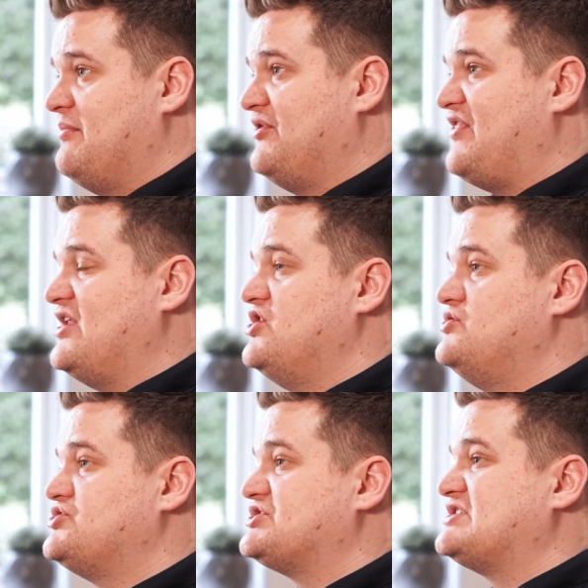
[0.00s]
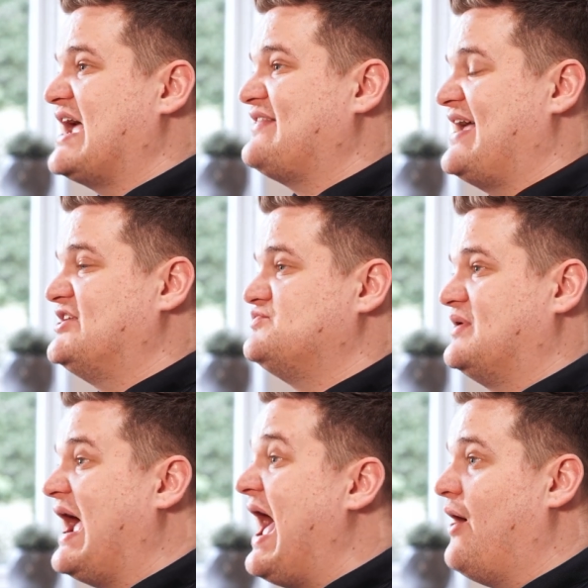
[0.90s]
but then you just take that into
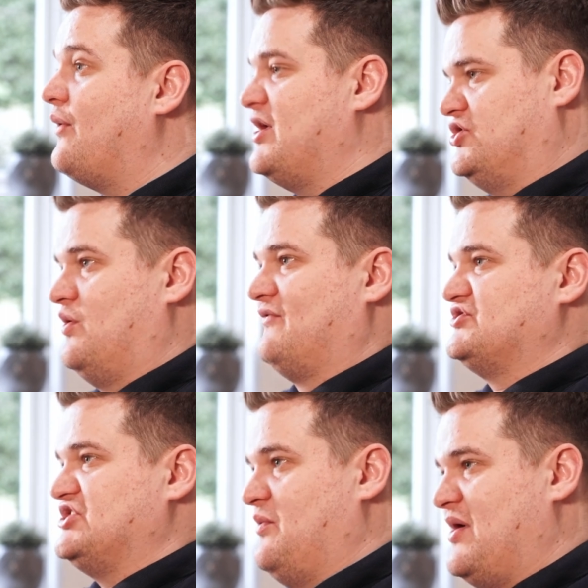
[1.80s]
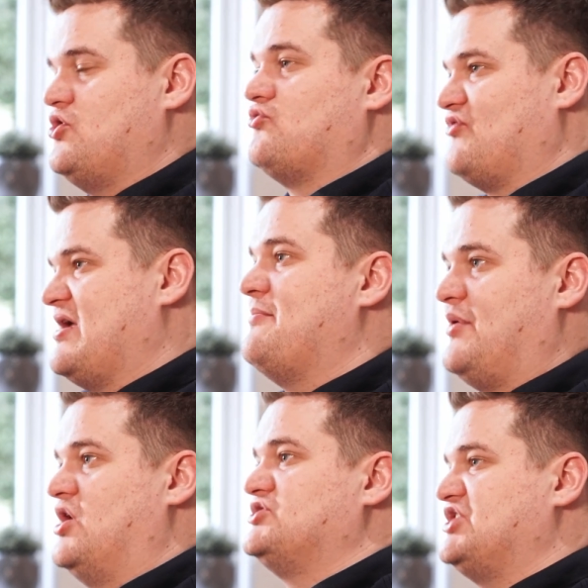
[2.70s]
account and you obviously, when you're
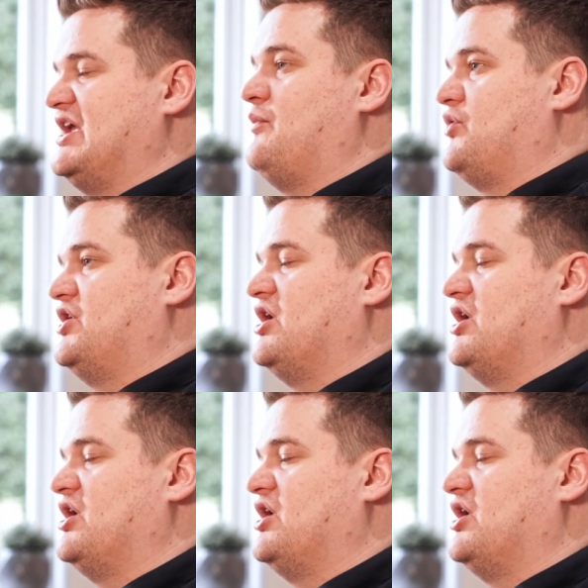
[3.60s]
reimbursing one